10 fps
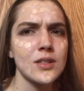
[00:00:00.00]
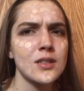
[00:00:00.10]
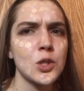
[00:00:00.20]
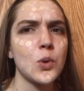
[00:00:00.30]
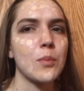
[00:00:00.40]

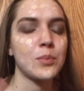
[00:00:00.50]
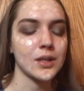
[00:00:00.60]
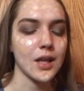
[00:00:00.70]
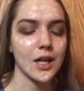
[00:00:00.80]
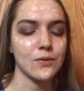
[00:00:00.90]
just to
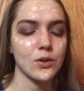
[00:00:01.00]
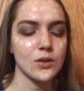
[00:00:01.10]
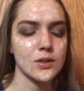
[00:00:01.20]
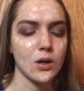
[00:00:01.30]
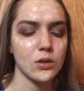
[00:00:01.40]
apply for
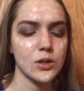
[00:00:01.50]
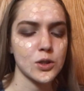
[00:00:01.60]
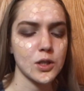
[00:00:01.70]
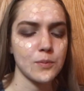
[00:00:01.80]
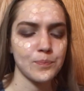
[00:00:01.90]
a
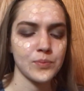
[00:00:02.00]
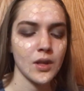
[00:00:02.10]
scholarship.